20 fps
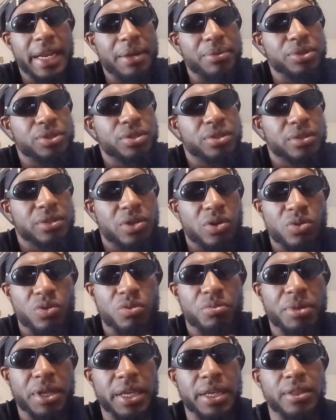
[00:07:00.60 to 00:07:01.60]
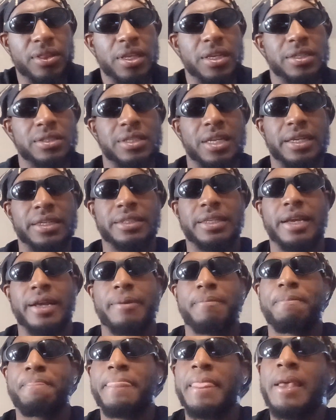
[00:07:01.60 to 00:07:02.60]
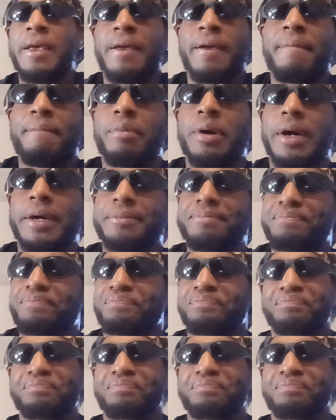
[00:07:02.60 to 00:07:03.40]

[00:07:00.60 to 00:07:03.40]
they was Kumi and things like that. But